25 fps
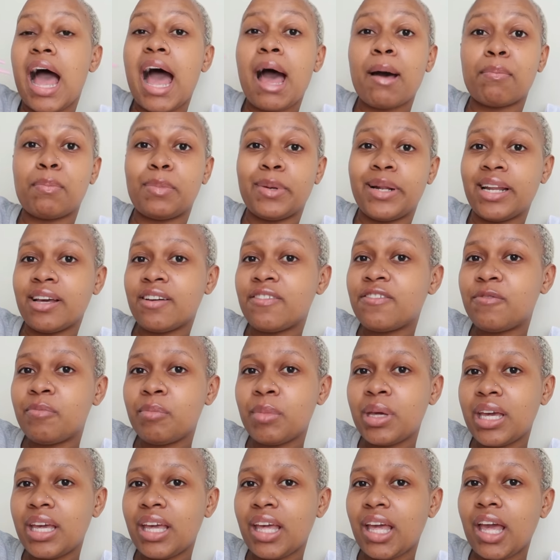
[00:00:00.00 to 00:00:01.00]
uplift
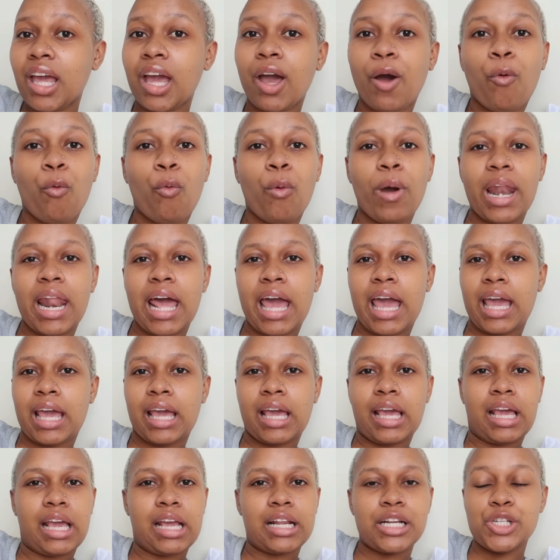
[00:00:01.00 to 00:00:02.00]
me when
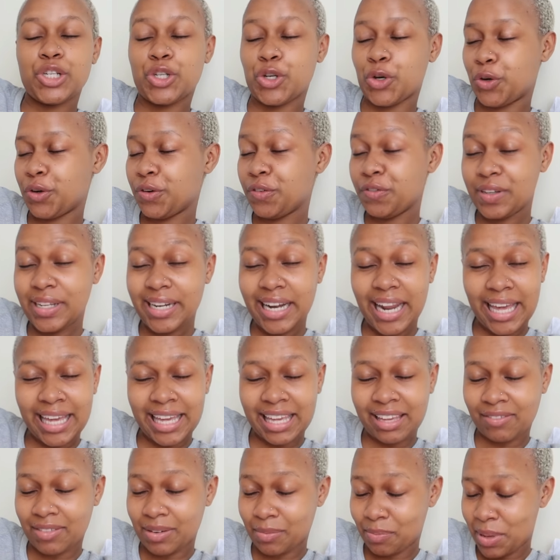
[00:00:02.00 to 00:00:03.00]
I don't feel
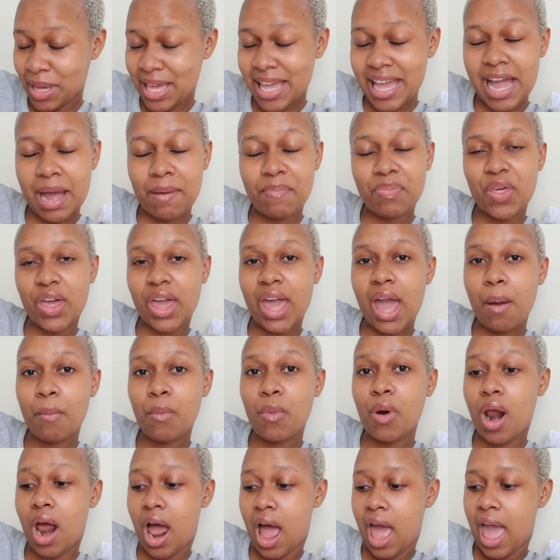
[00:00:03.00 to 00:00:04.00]
like even picking up the
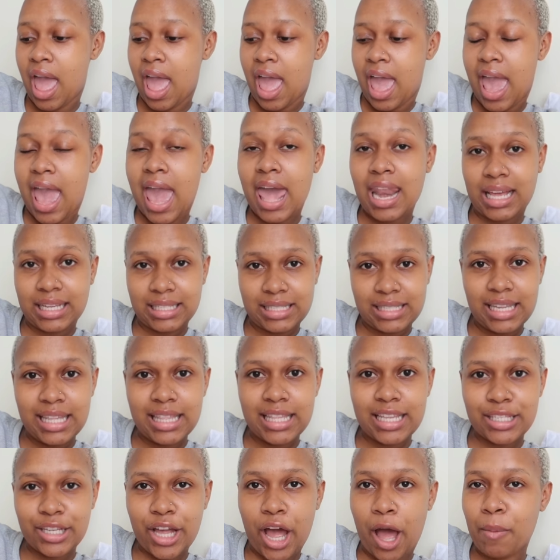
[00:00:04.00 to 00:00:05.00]
camera. And I
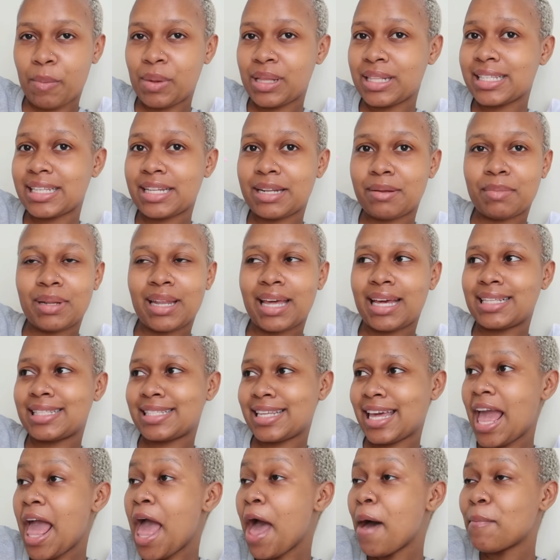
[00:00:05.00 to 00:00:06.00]
see these comments and I'm
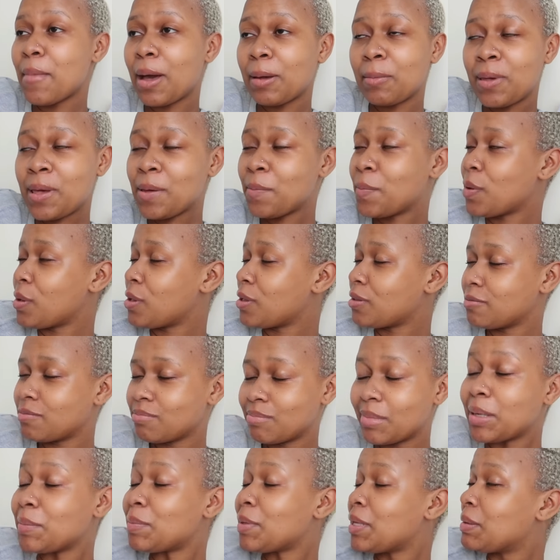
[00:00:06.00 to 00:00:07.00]
like, damn, my
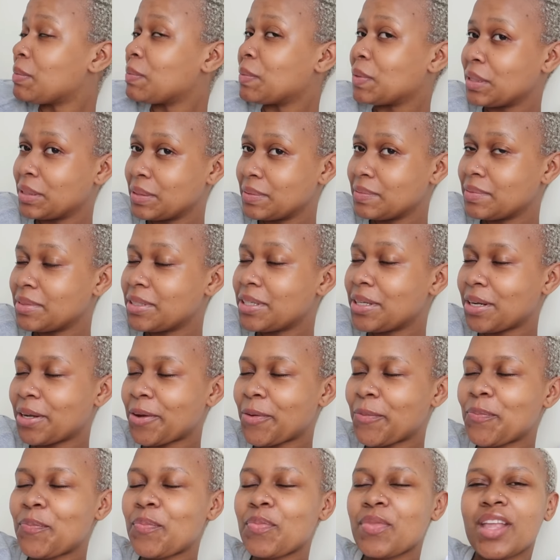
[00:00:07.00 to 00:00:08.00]
people, my people, you
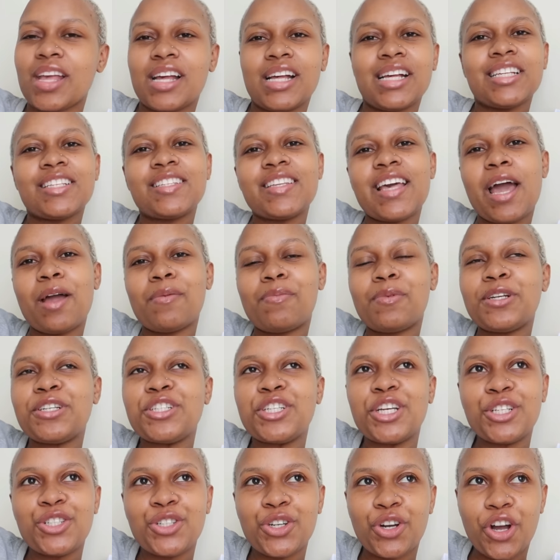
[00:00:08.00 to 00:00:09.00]
know? So I
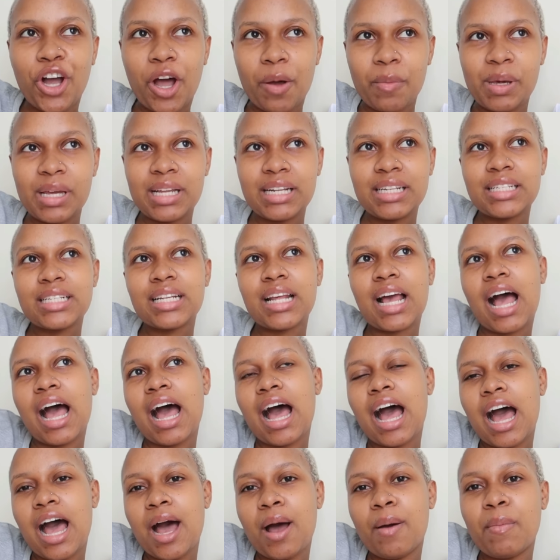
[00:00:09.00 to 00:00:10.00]
appreciate your comment.
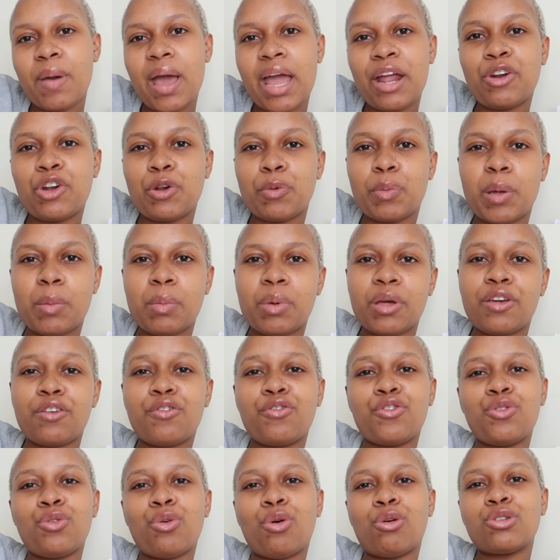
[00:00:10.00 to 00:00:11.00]
Um, and remember,
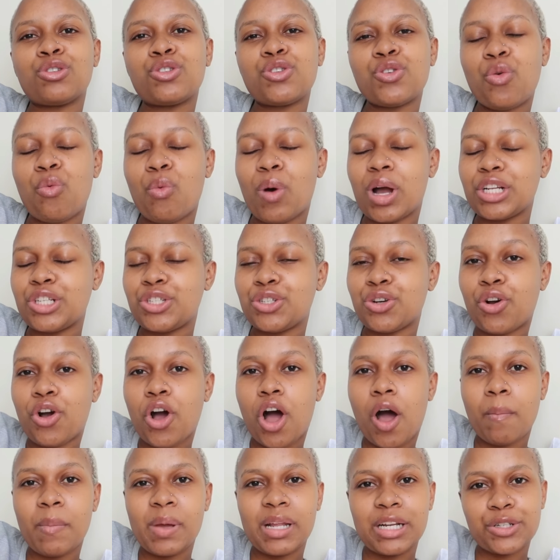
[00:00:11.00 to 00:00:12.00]
if you also want your
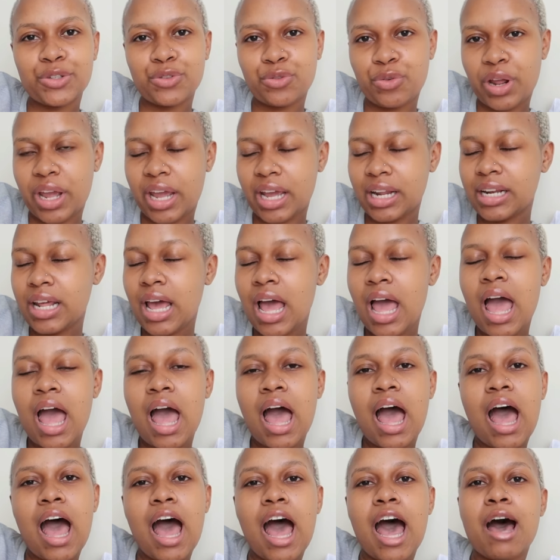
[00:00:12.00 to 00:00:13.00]
comment read,
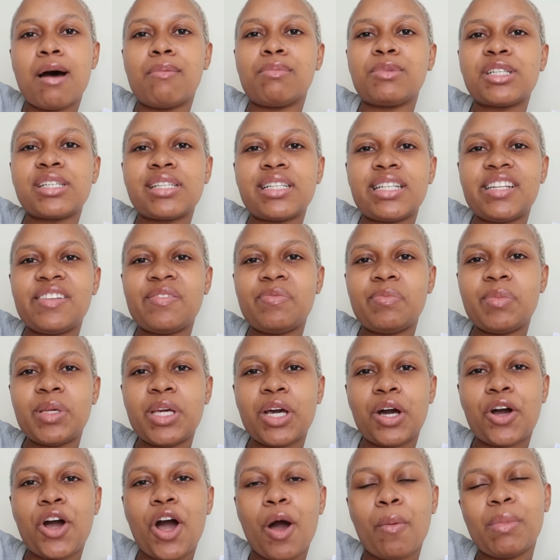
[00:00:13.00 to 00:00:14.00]
um, just leave
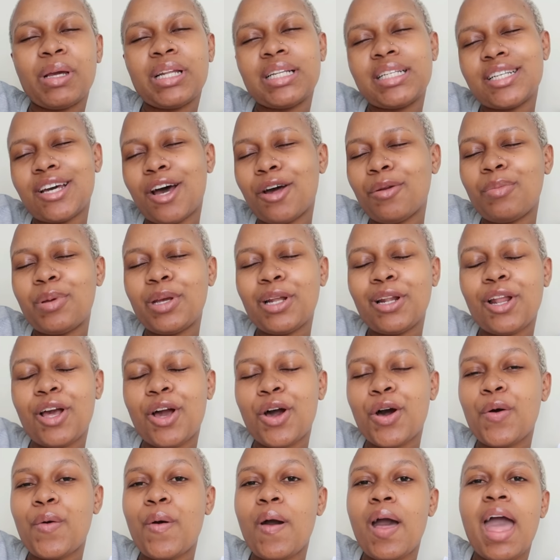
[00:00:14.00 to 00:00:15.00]
me a comment down
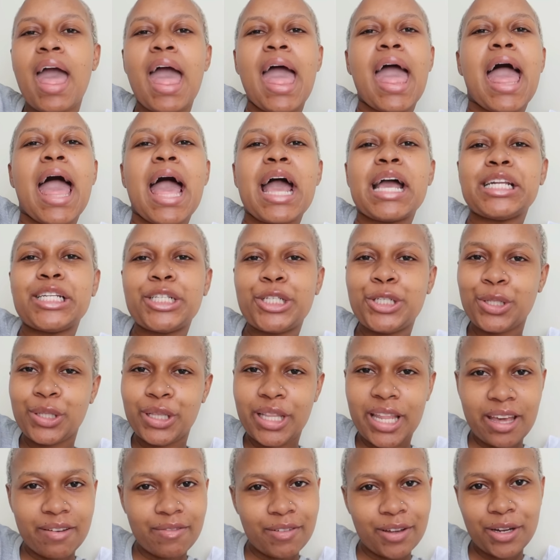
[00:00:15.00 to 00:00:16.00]
below and
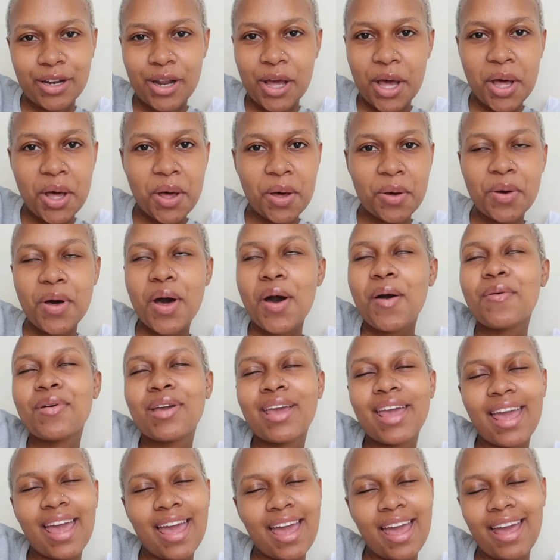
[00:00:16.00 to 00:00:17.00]
you'll never know,
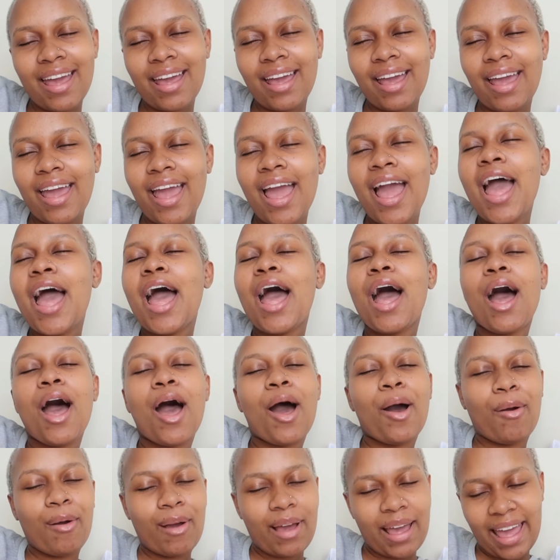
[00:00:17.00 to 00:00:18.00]
okay?
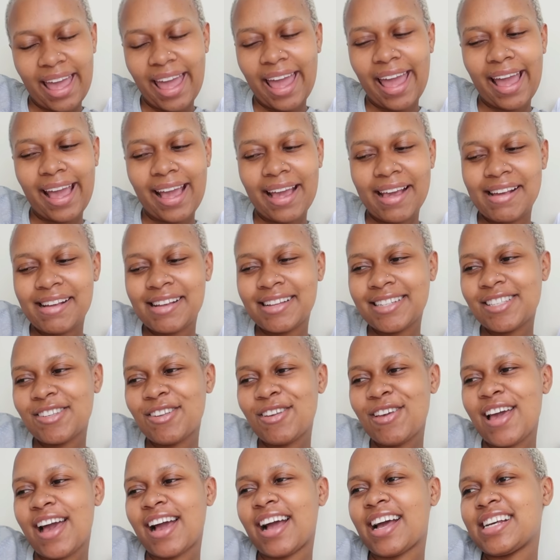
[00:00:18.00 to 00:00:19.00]
Okay,
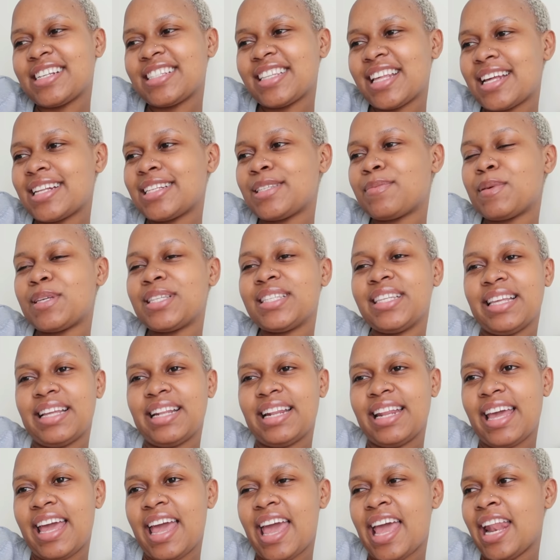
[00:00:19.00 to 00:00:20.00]
so yeah, guys, that's
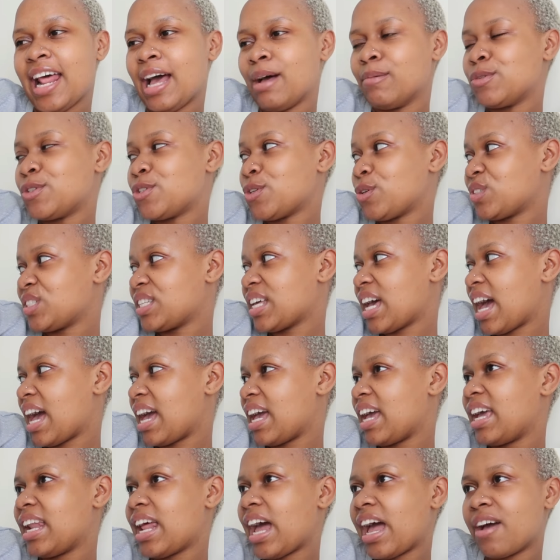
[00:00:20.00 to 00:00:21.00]
basically it. I'm so
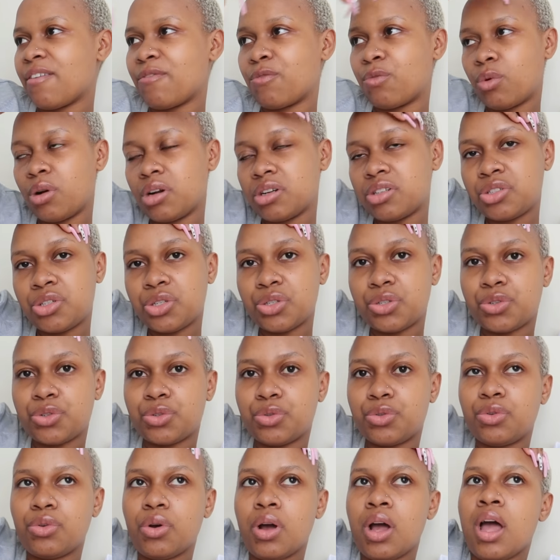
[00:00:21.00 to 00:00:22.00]
tired. I have work to
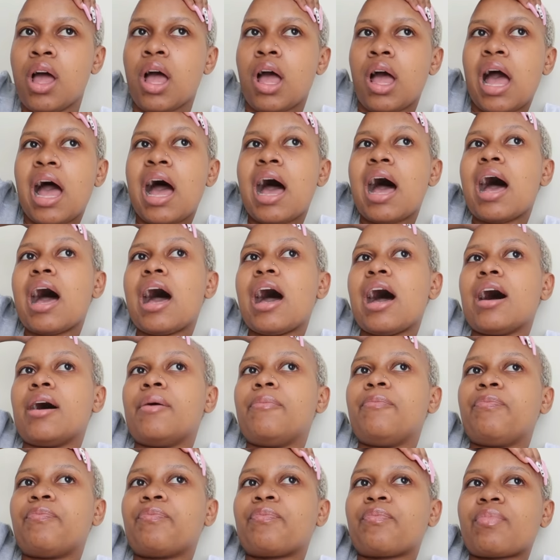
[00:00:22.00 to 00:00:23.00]
do.
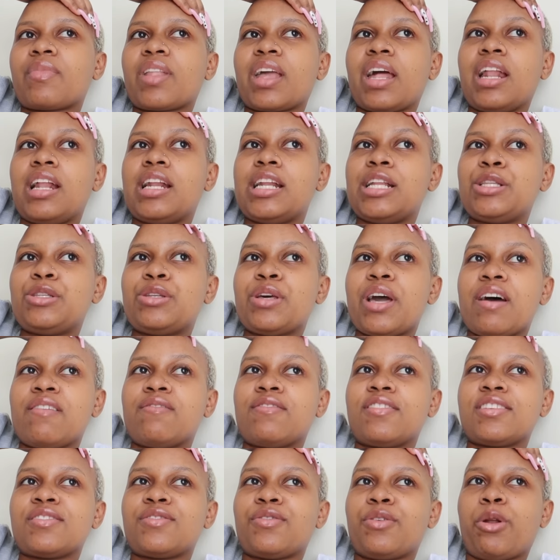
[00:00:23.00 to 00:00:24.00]
Um, and I need to
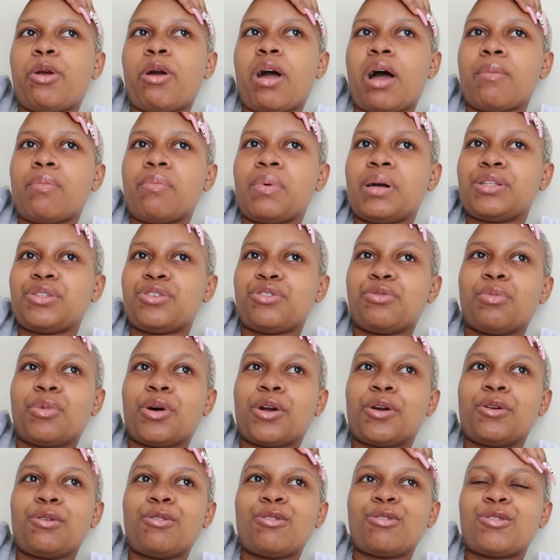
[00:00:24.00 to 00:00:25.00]
have this video up by
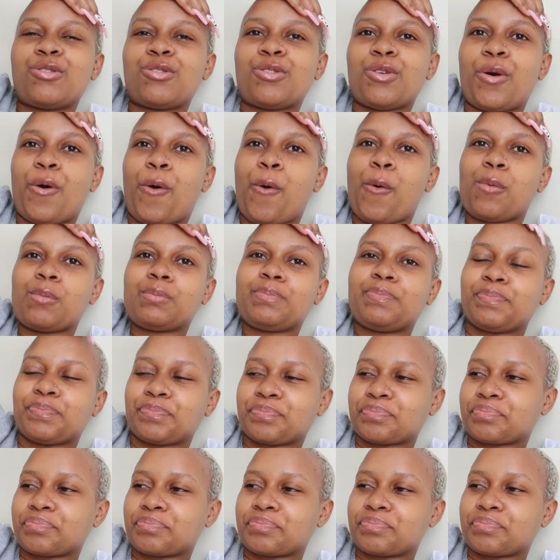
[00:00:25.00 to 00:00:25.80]
tomorrow. So